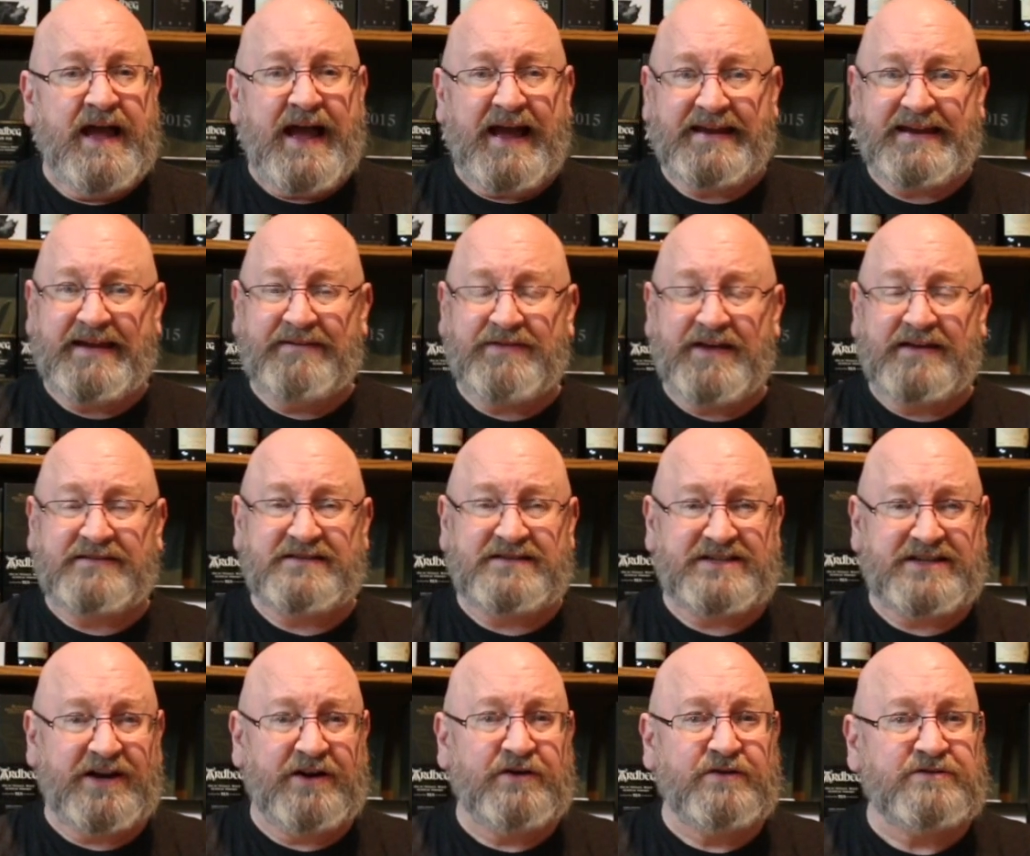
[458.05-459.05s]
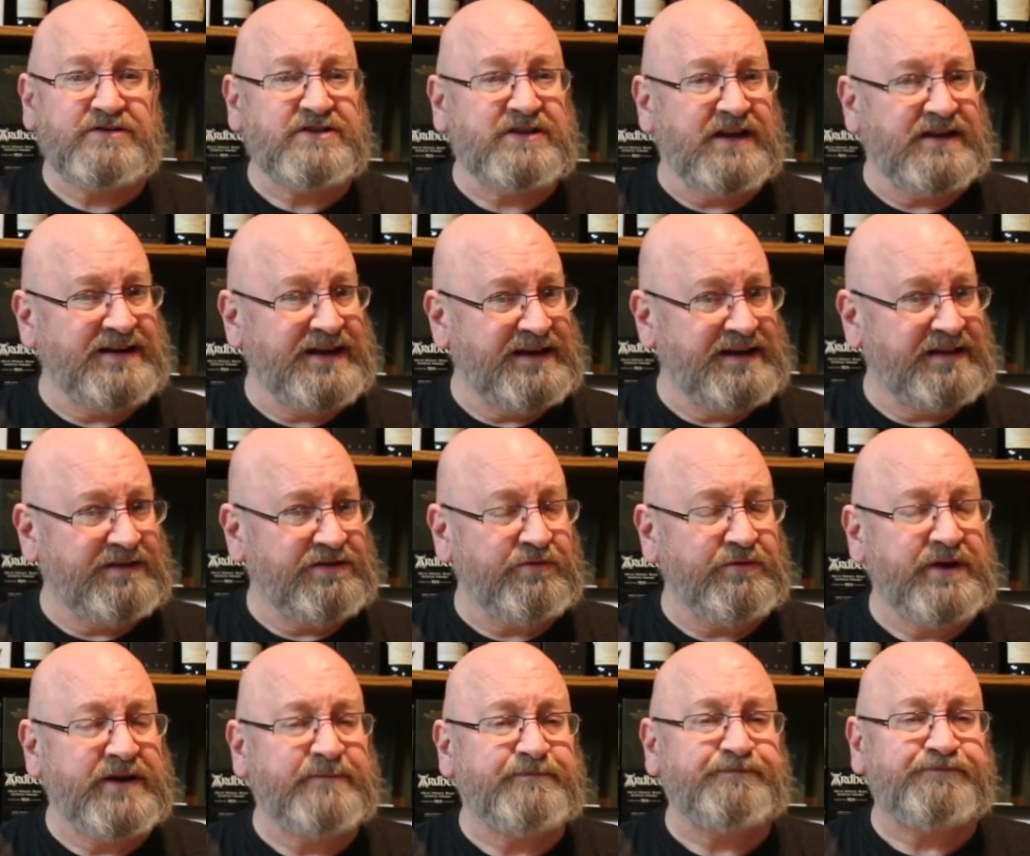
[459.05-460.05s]
I give the Hechiceros a
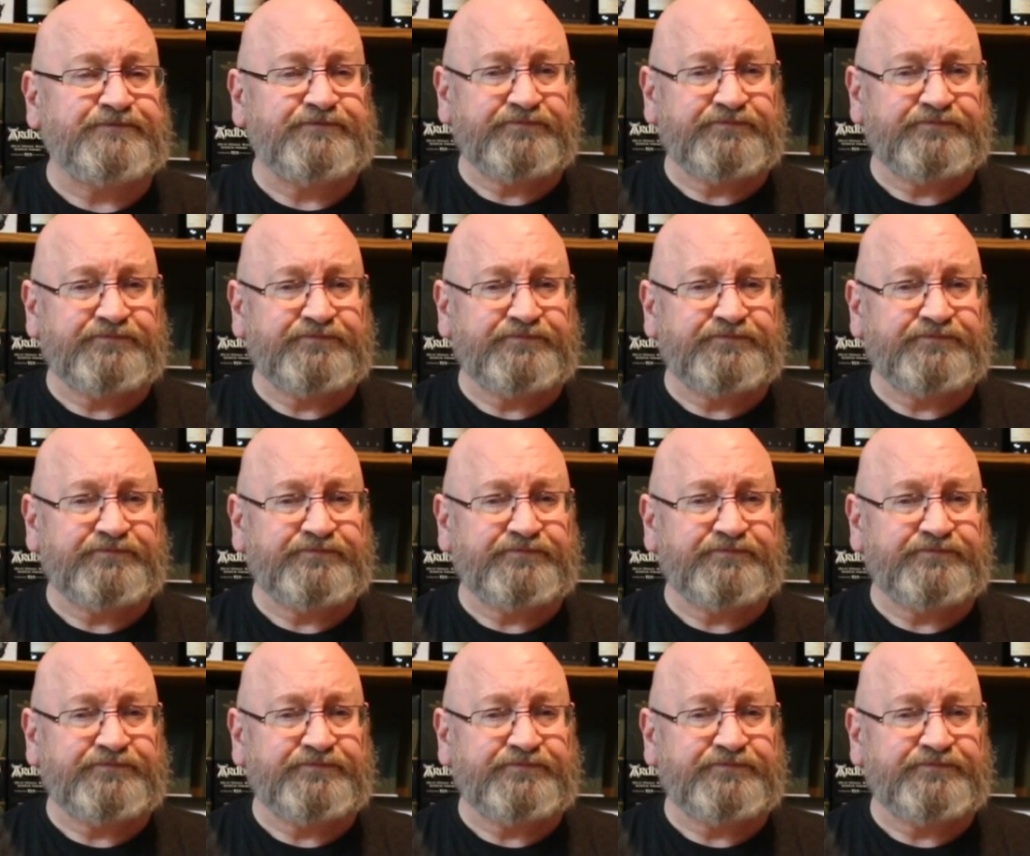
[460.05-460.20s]
93.